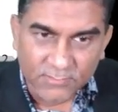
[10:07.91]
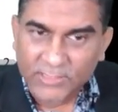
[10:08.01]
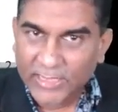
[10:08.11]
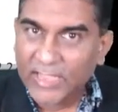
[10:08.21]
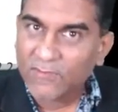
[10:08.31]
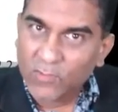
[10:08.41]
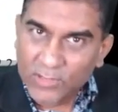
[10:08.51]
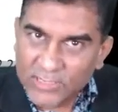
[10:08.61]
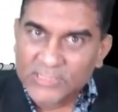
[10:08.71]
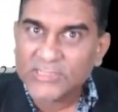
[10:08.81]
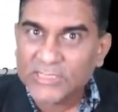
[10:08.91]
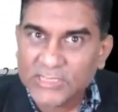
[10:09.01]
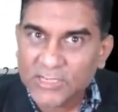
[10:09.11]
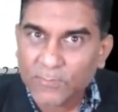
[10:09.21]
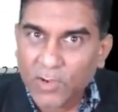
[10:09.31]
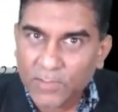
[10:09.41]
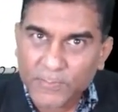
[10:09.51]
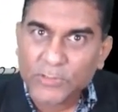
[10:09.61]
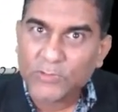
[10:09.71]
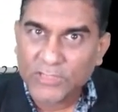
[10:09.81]
they have only single bond
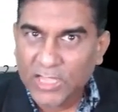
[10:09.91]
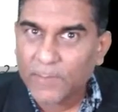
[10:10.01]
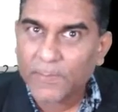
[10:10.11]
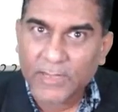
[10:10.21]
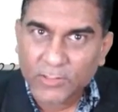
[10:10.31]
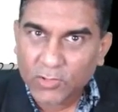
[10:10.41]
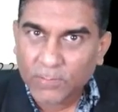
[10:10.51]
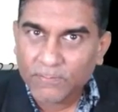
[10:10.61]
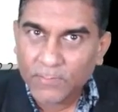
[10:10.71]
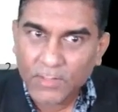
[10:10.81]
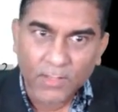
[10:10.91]
between carbon atom.